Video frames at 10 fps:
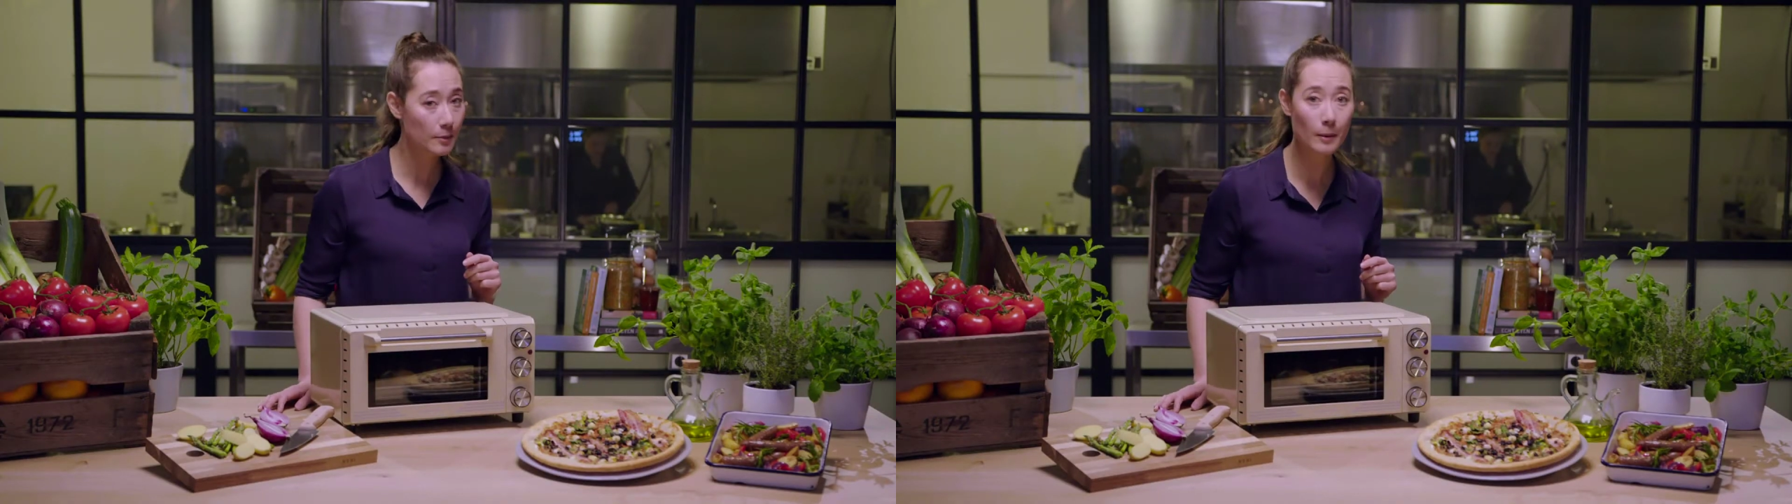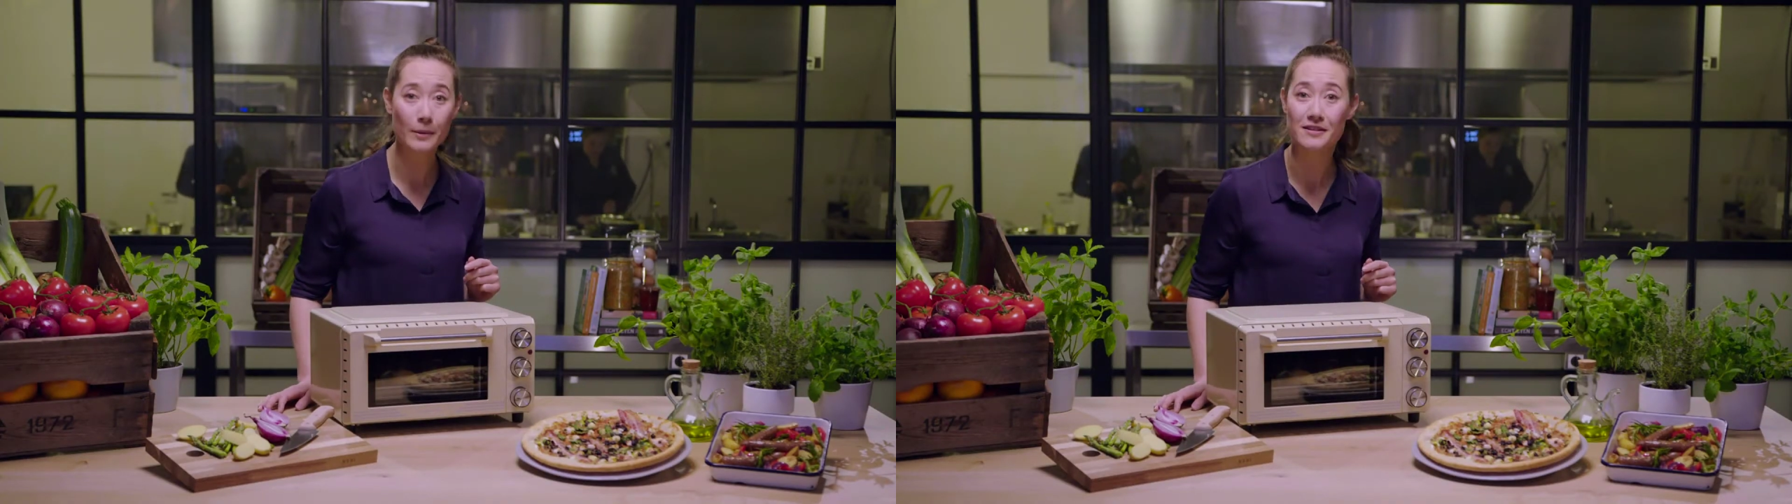
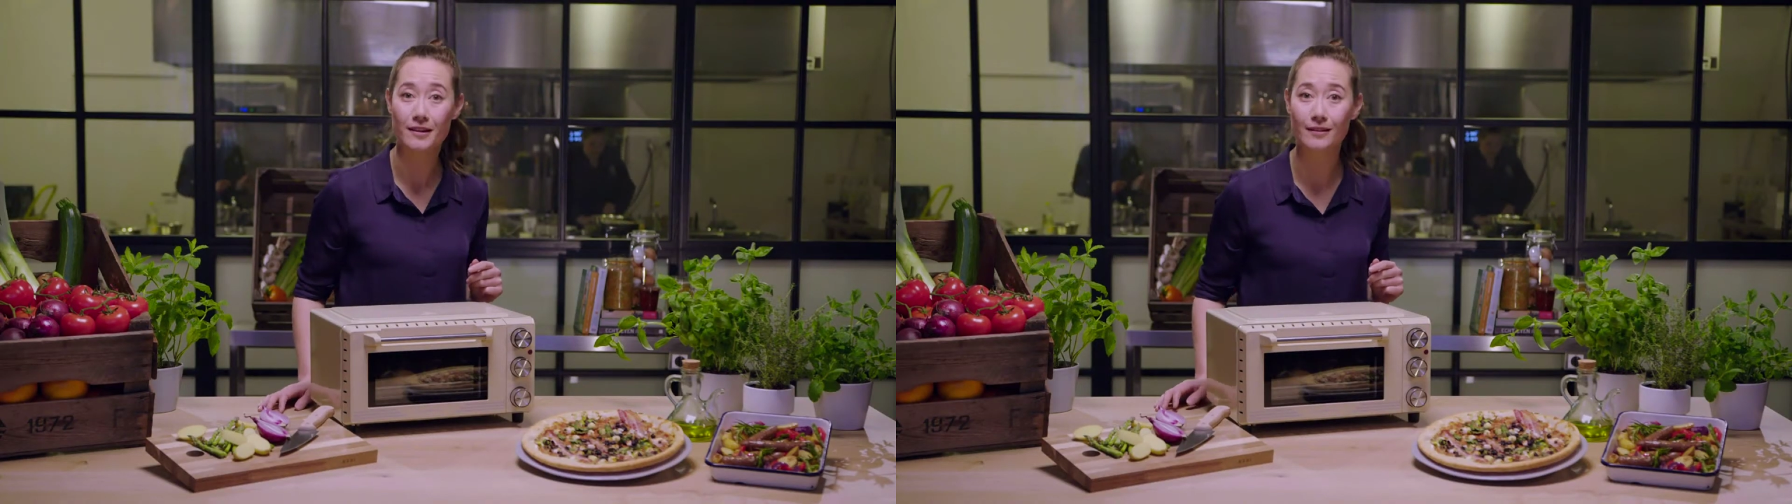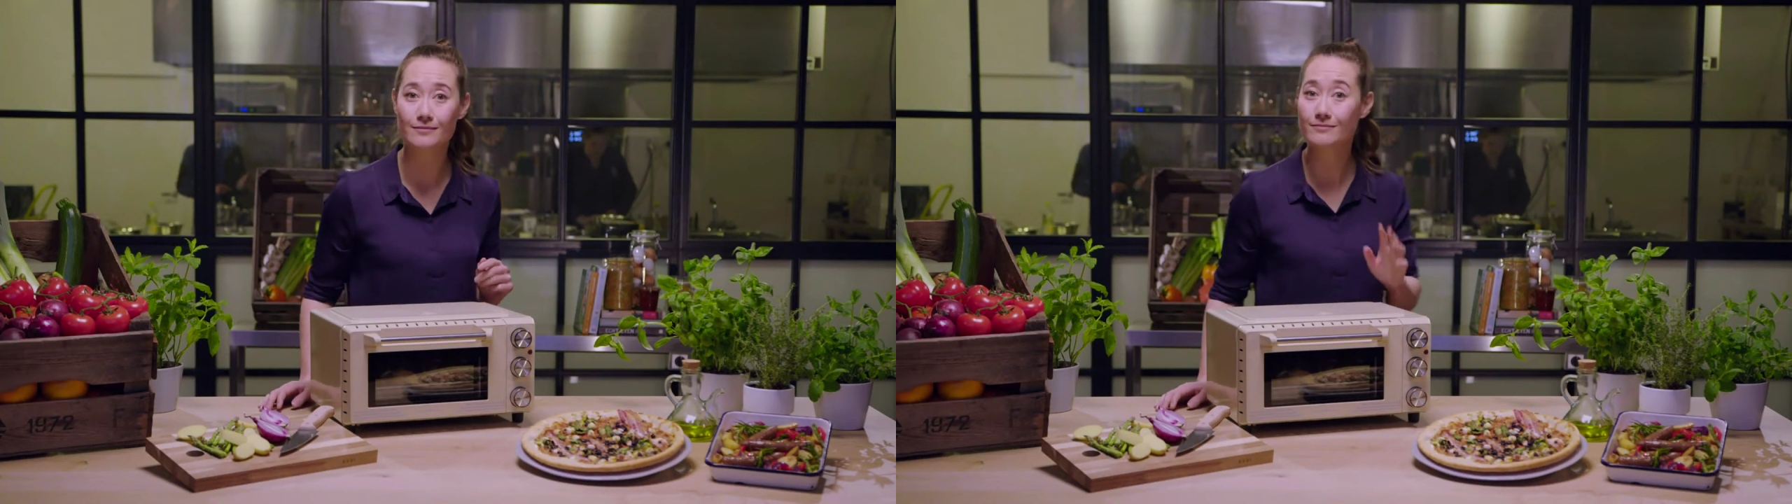my pizza.
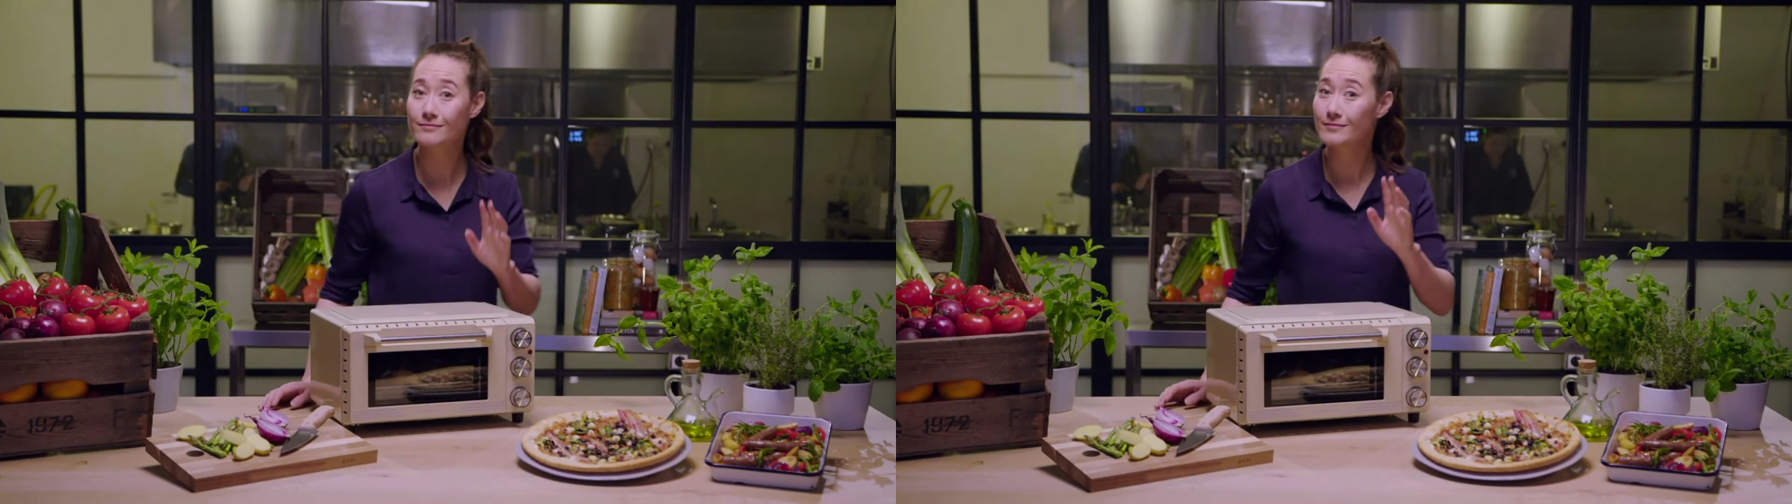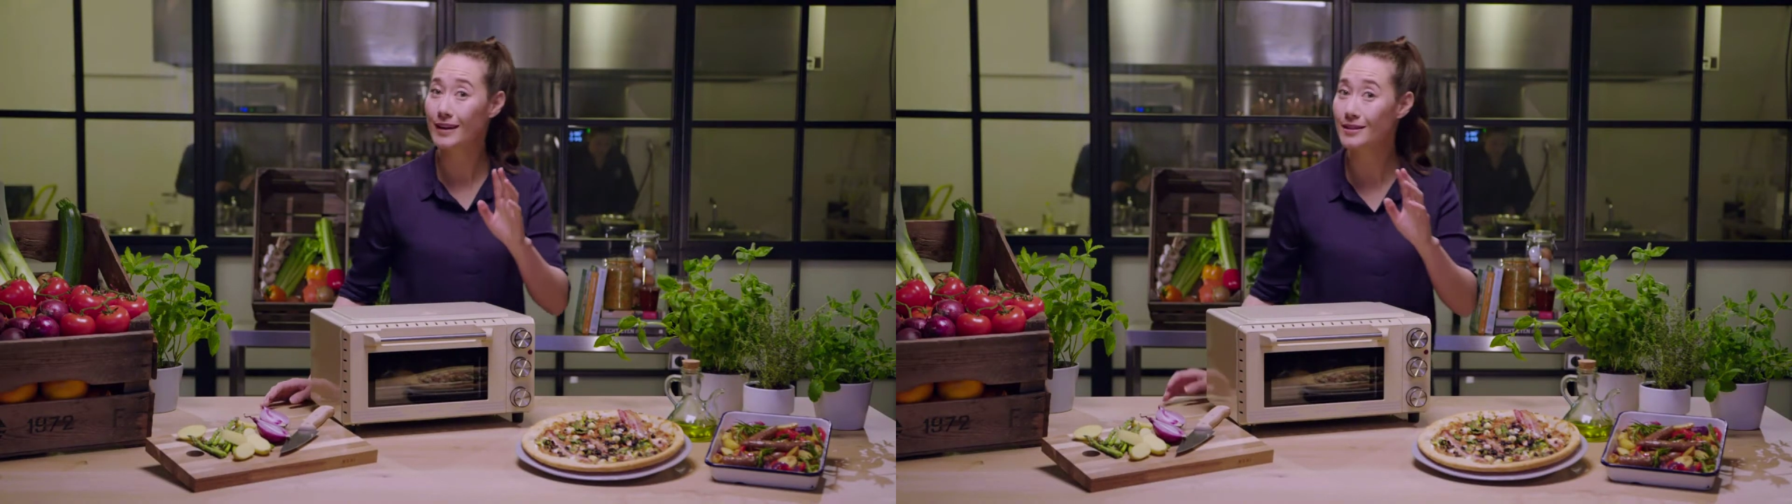
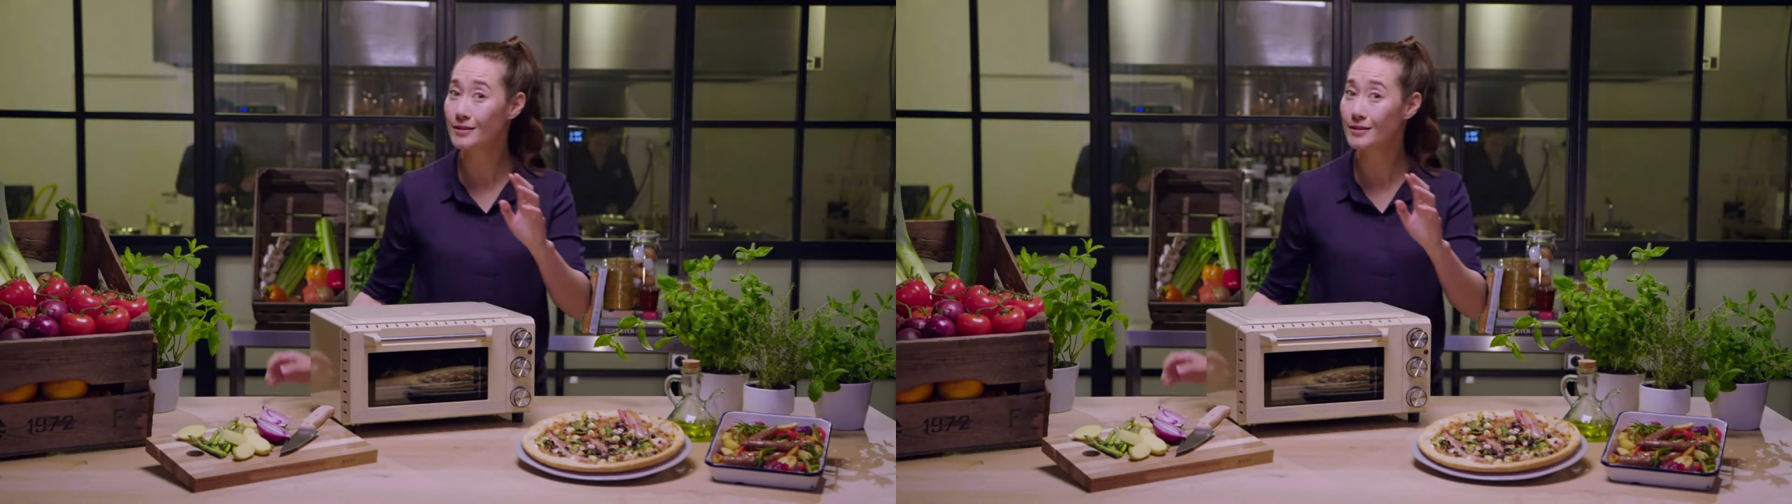Catch